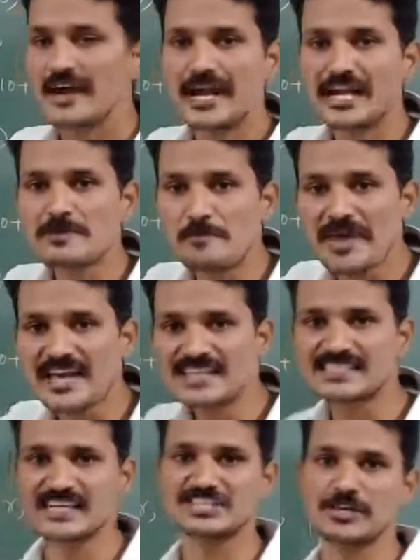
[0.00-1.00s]
it
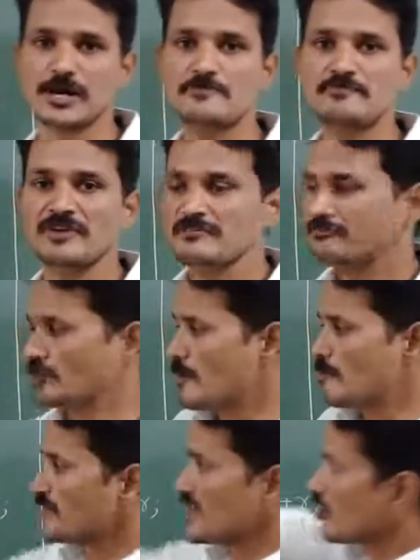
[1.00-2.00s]
makes a jump
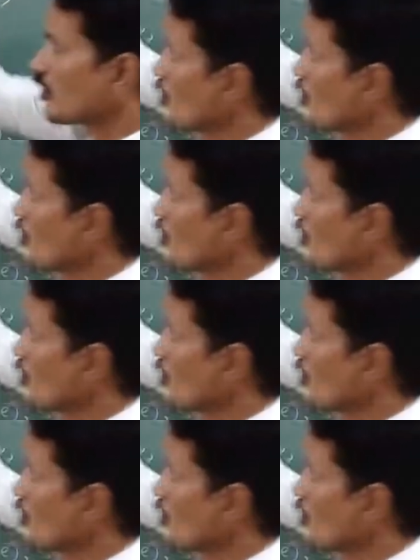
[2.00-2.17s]
from